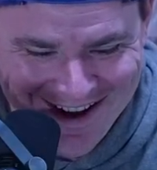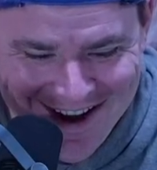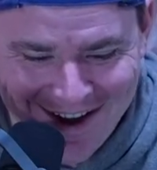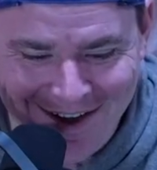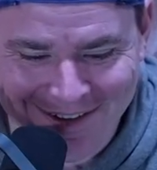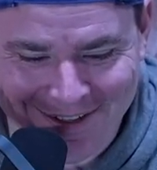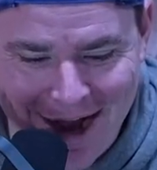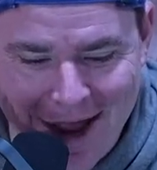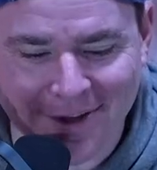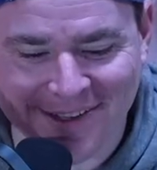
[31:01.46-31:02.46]
uh, so
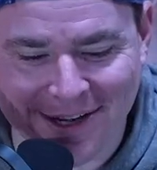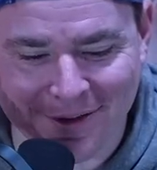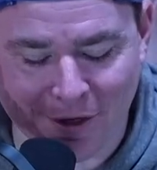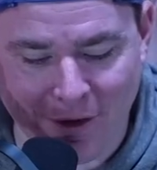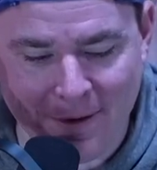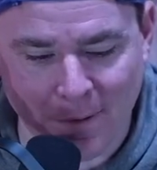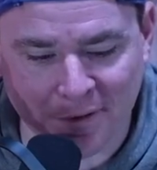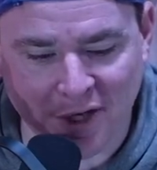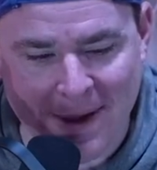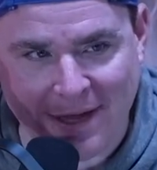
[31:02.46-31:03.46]
Alexander the Great
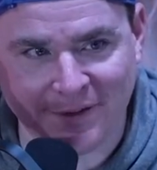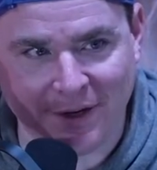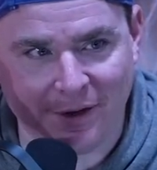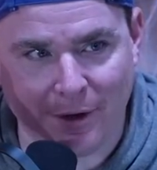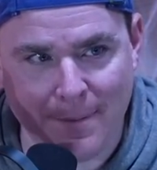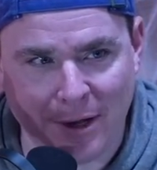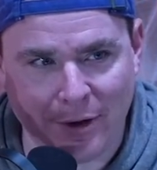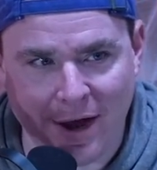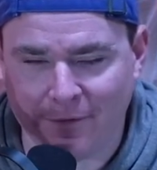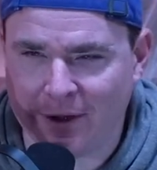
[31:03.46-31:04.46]
rolls up. Alexander the Great, by the
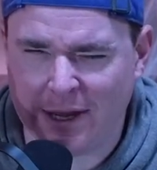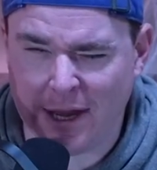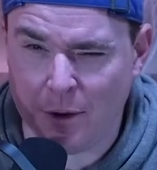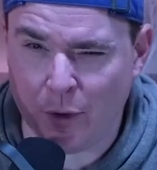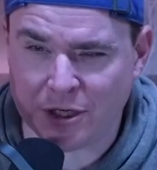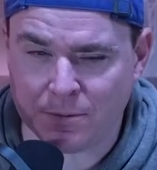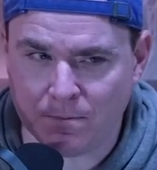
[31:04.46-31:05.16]
way, I forget which